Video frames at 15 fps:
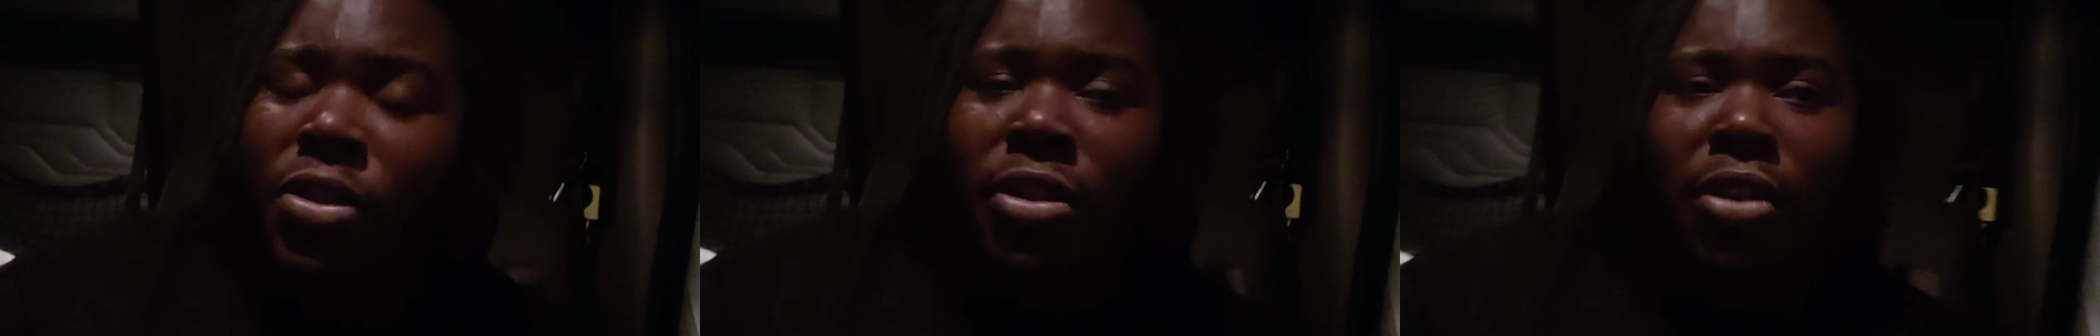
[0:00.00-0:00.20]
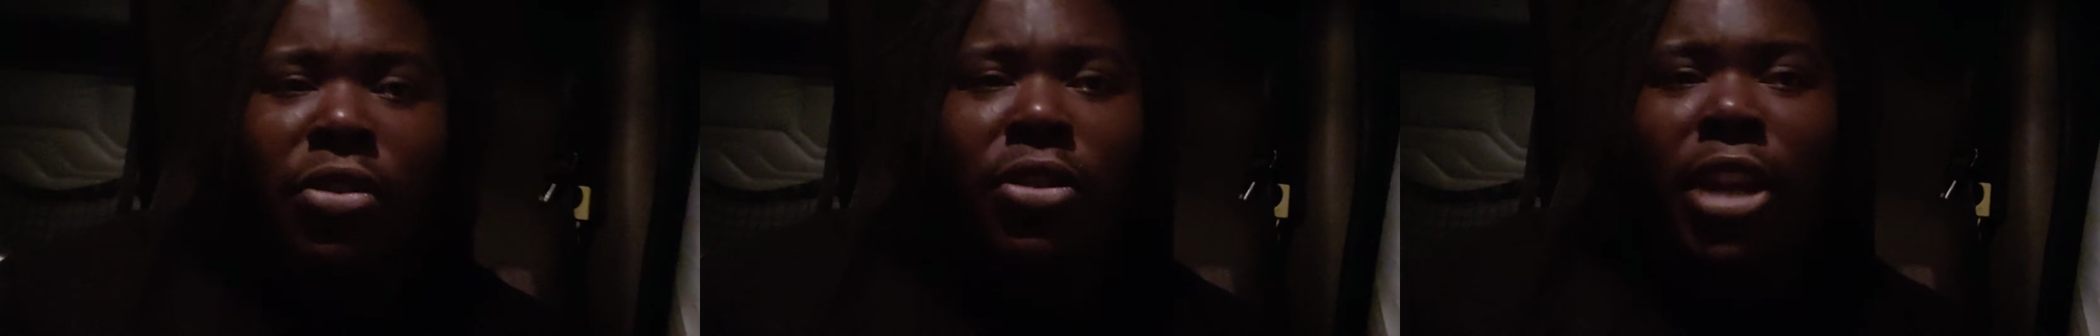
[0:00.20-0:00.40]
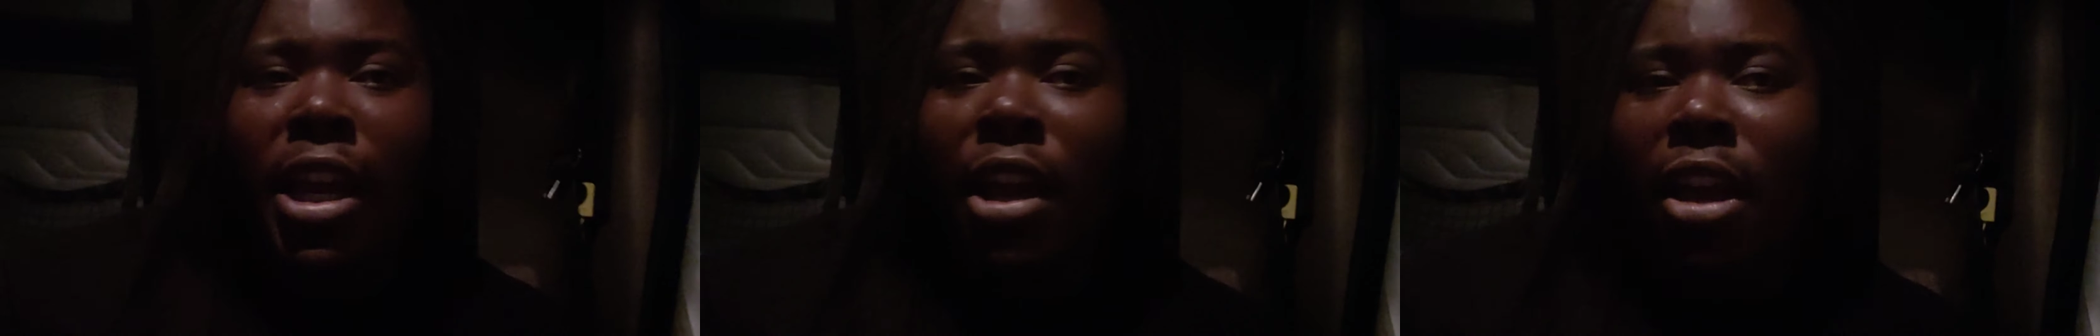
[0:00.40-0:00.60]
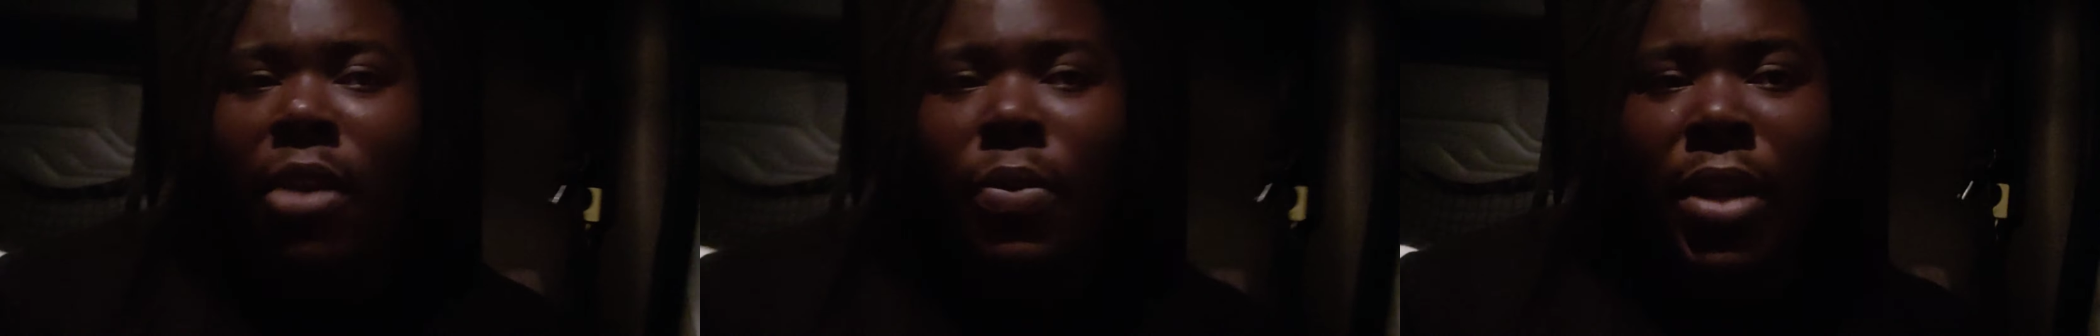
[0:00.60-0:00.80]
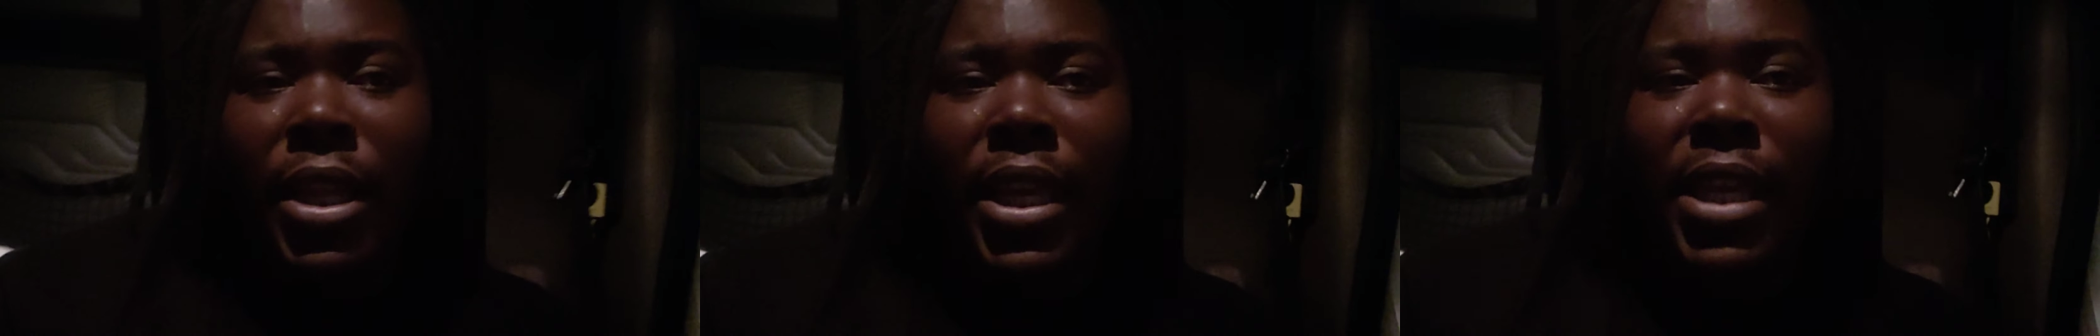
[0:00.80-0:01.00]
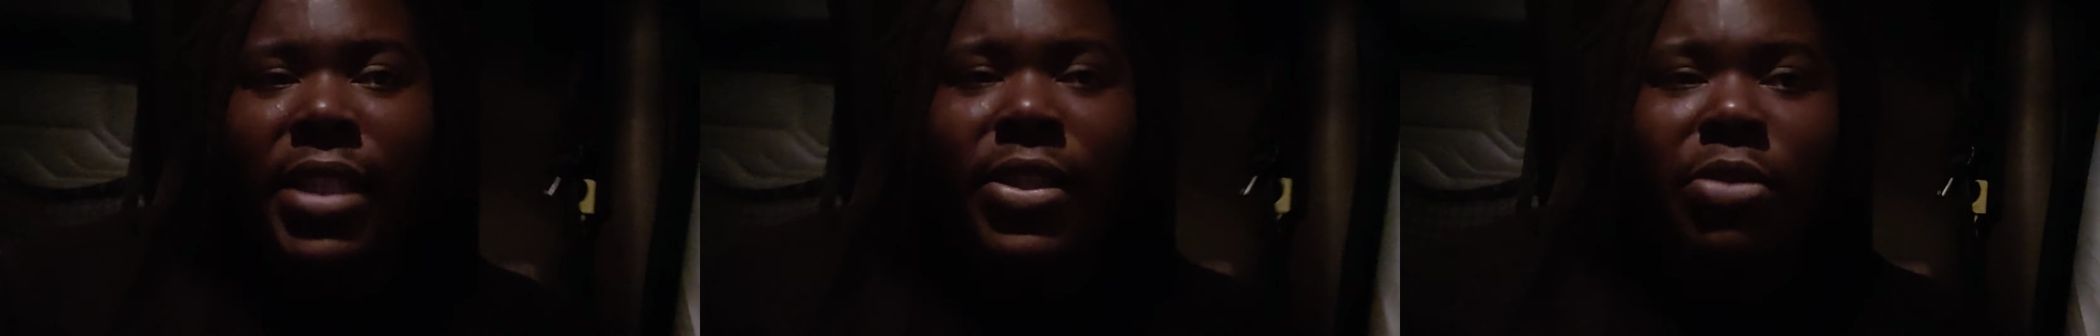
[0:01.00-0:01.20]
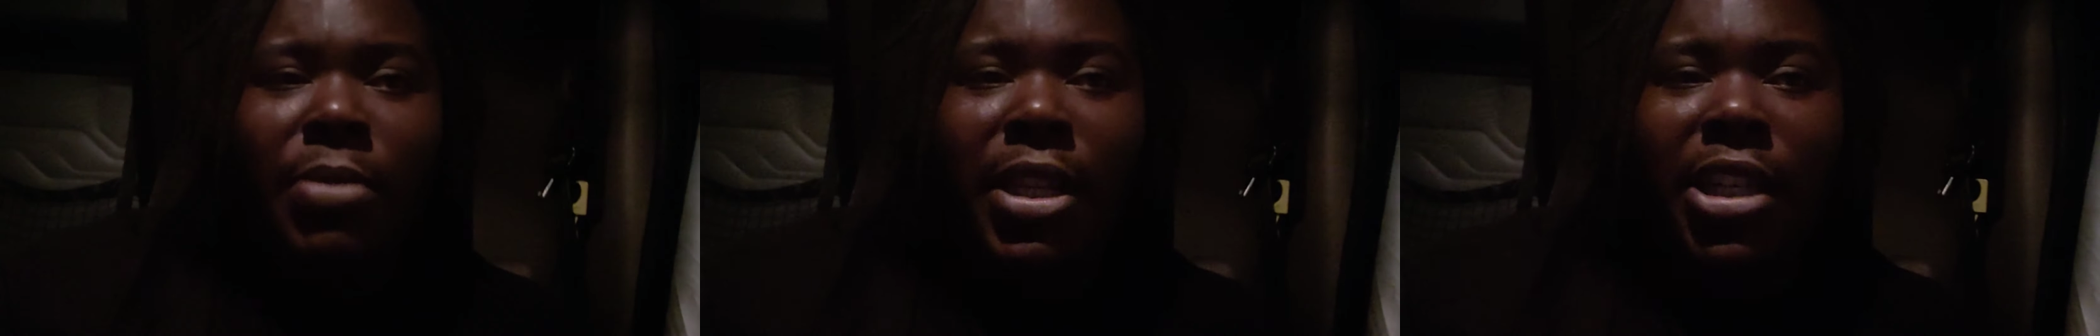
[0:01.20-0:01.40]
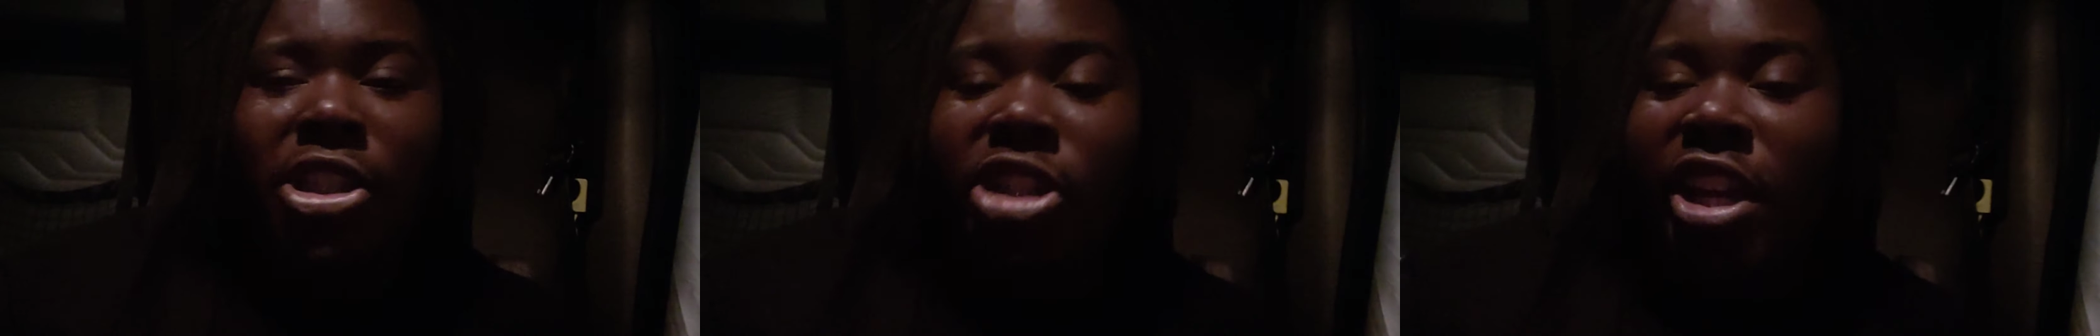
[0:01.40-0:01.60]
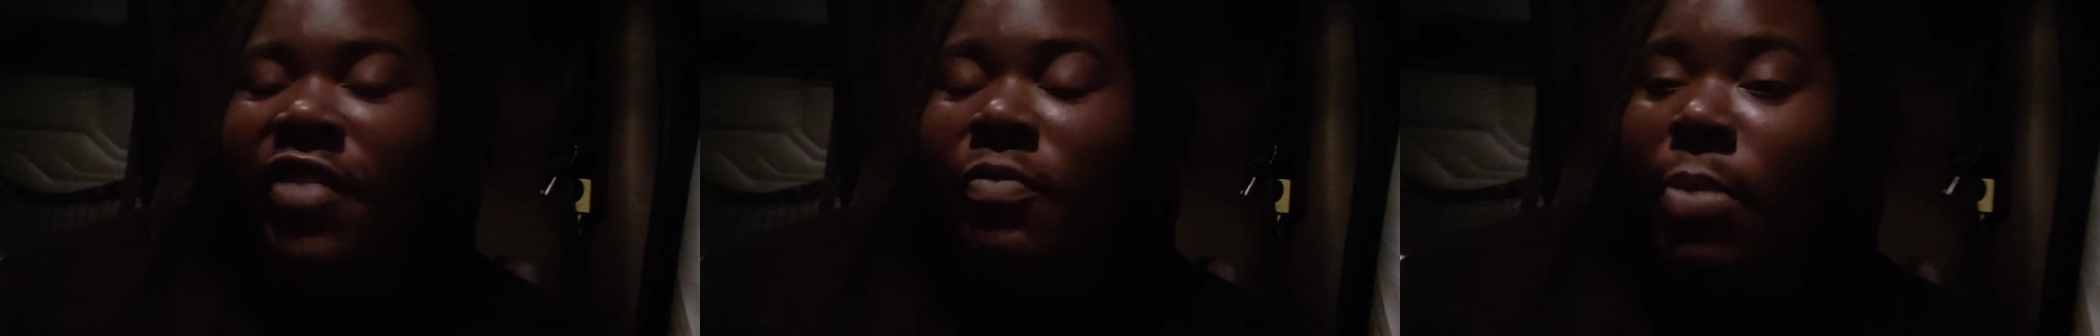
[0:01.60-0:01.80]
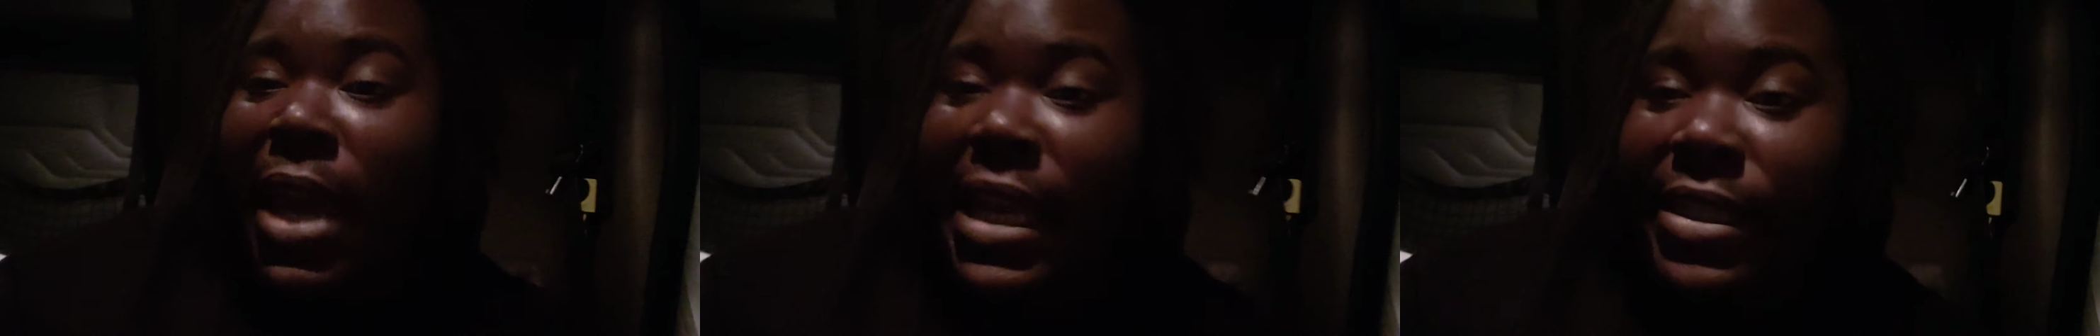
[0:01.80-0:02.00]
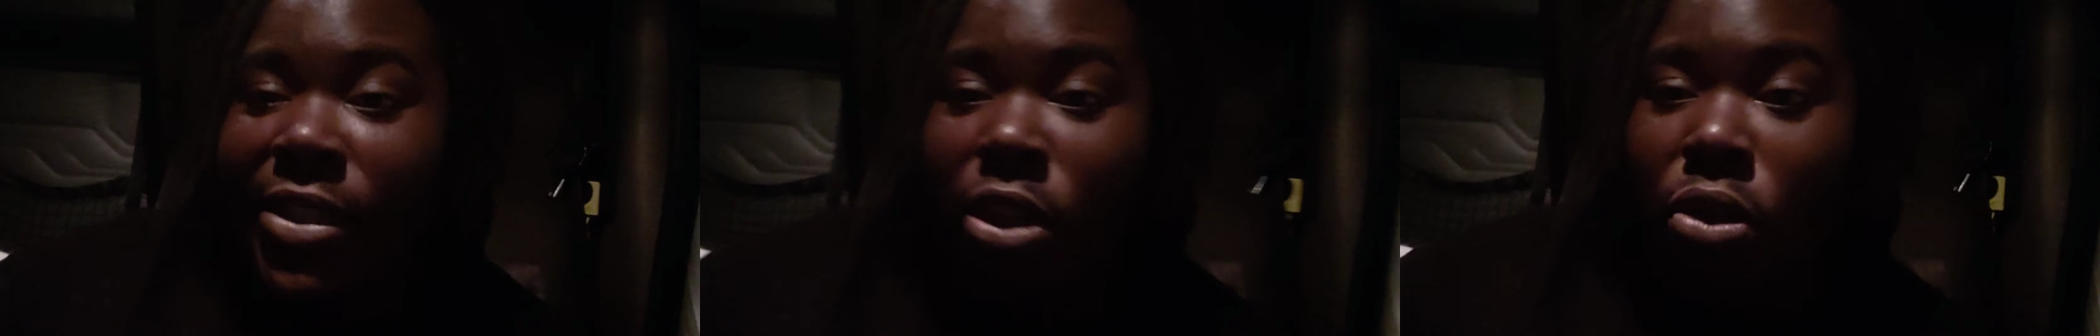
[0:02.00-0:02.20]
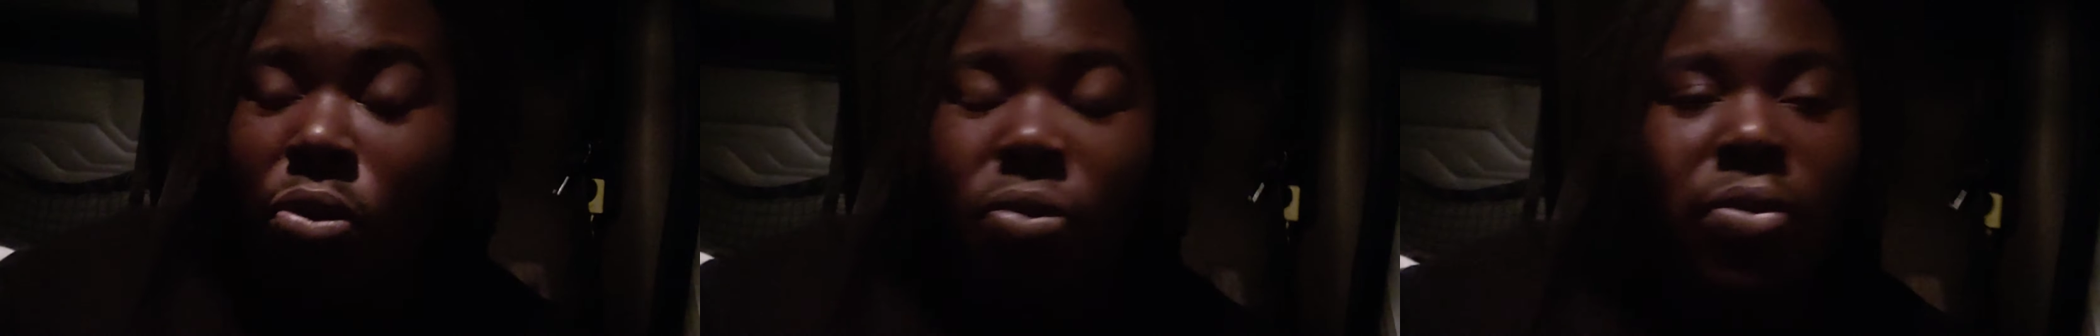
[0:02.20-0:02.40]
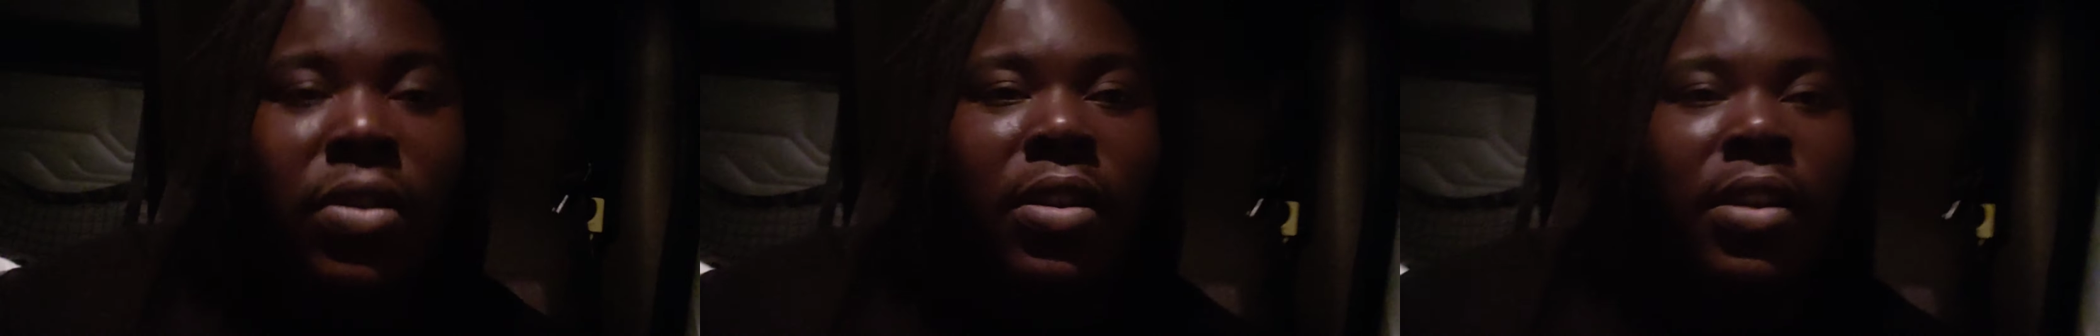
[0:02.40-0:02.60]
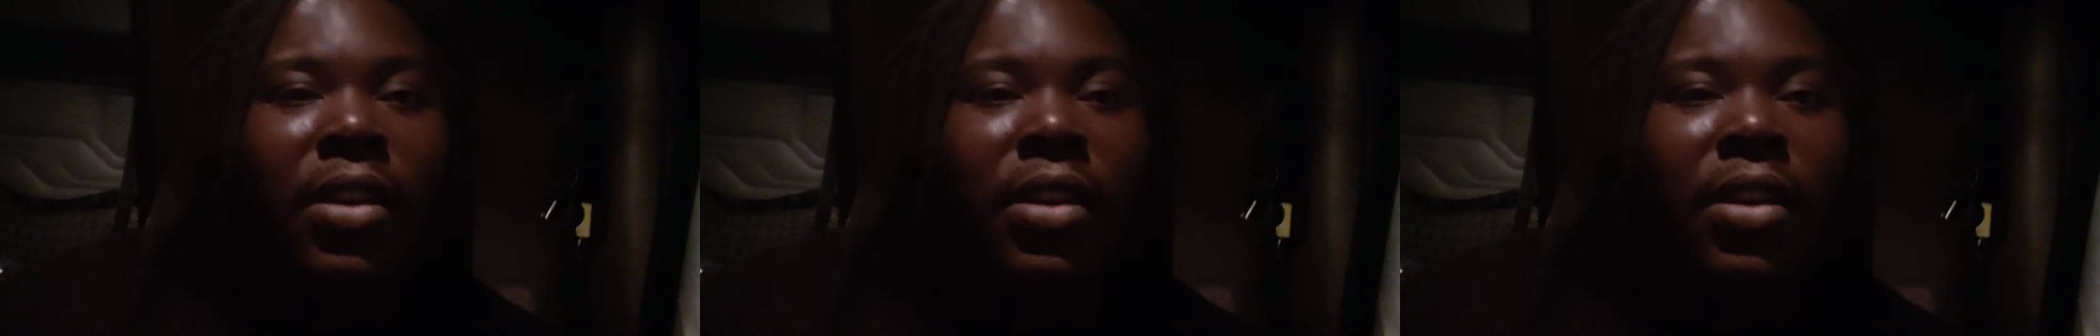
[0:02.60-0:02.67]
You're not gonna really get too many Jeff Bezos